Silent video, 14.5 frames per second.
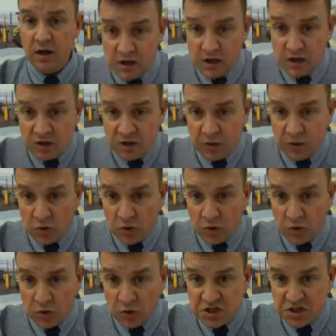So the Broads
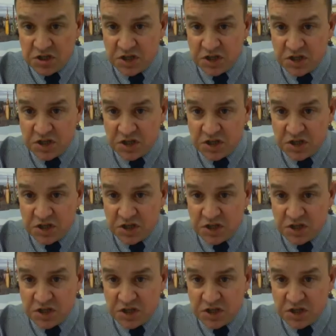National Park
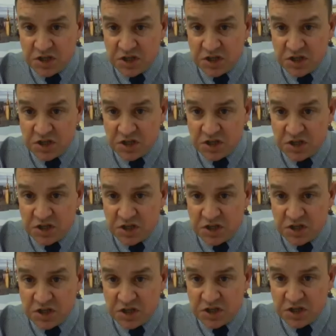encompasses the River
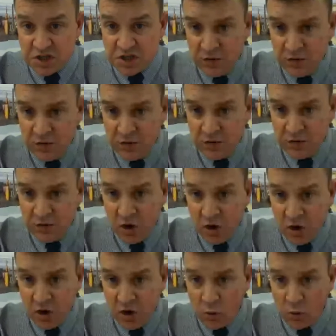Thurne, the Bure,
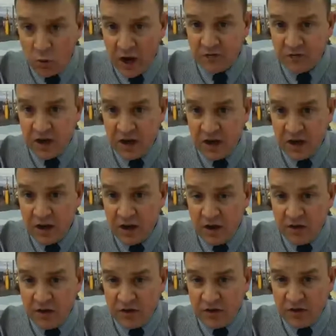the Waveney,
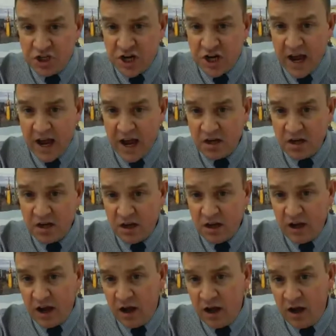the Chet,
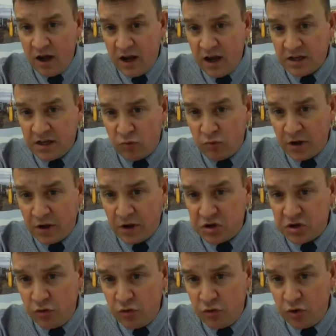It runs
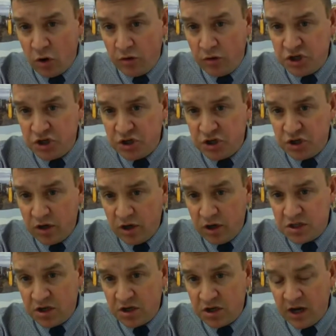through Norwich
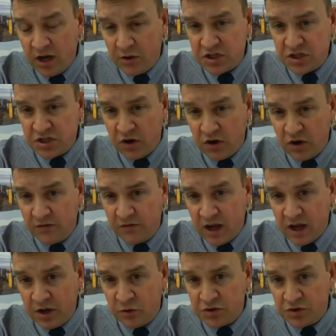to Lowestoft
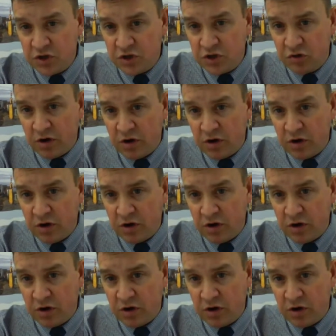and also to Great